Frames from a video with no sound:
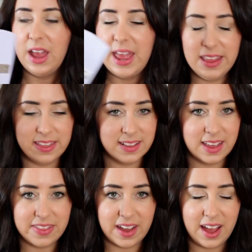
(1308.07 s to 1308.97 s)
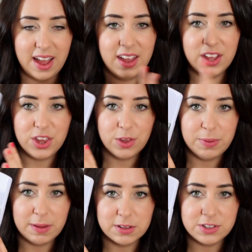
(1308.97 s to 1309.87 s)
anything like that, you'll
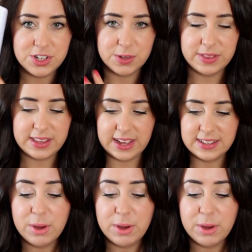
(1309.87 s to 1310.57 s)
be able to do with this.